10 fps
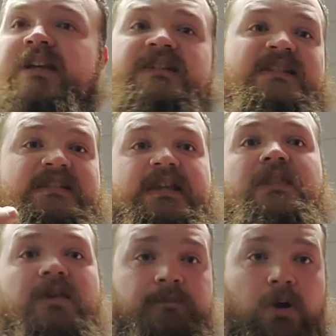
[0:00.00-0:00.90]
Texas
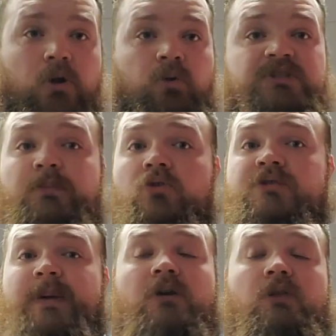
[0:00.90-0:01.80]
deadlift bar, which
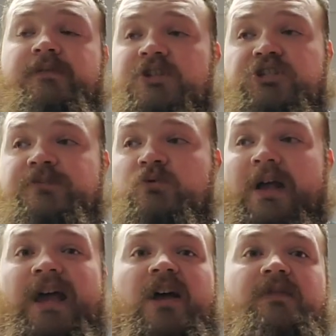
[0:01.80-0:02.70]
most powerlifting gyms will
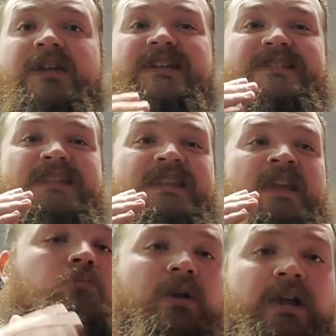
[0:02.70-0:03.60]
have. It is
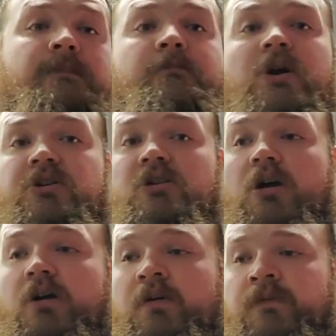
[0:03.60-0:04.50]
the bread and butter
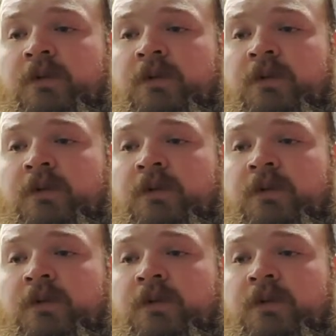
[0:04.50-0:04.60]
of